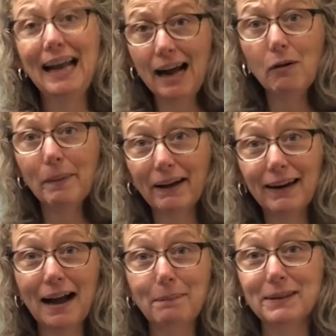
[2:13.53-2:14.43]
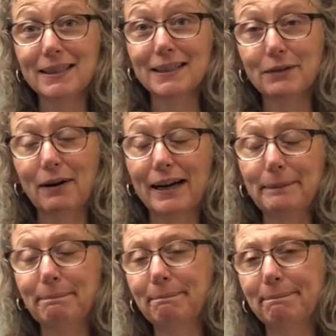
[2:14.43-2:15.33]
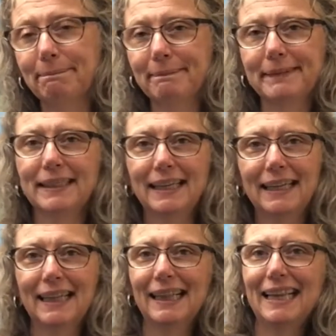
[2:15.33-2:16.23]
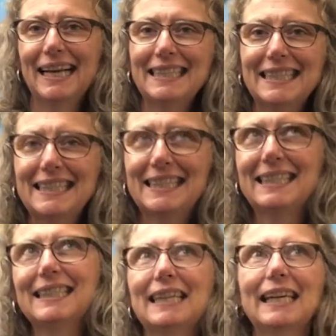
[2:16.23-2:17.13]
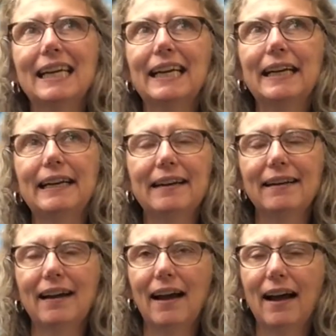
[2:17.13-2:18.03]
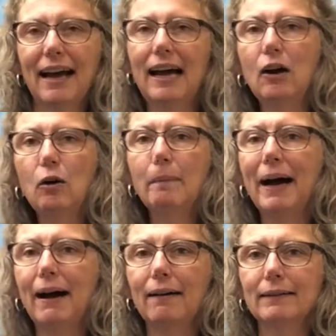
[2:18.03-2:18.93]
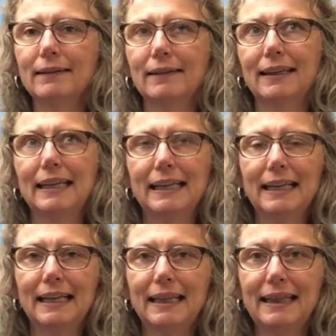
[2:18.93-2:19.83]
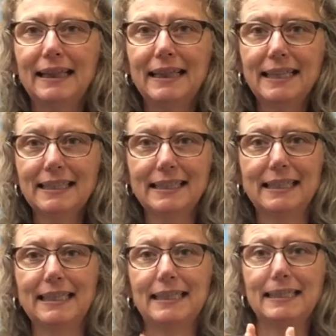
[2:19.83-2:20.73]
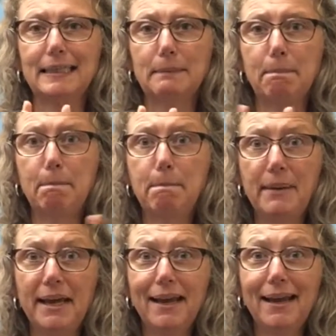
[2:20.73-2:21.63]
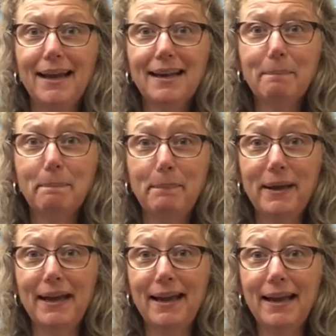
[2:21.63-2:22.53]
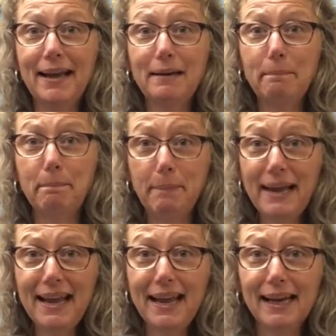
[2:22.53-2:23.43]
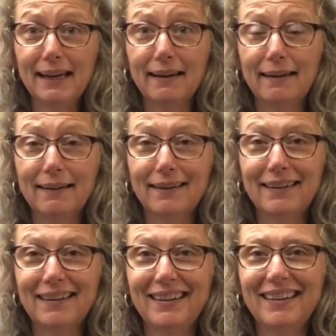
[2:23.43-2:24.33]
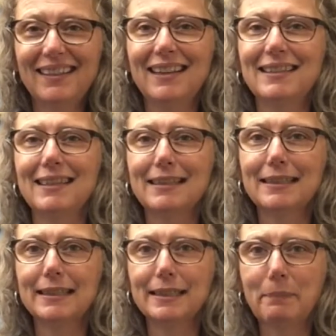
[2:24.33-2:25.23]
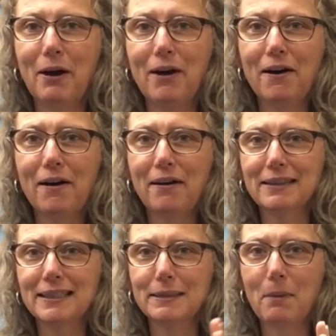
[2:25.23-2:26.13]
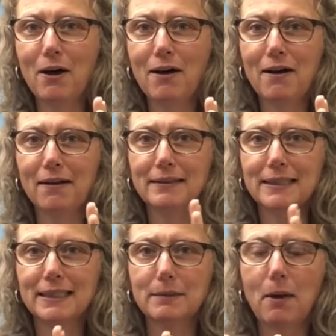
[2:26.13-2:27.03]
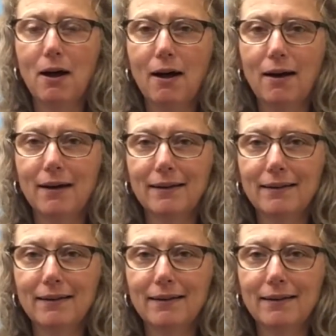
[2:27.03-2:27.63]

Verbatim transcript: how about an opposites rhyme? Let's see. How about this is big, big, big. This is small, small, small.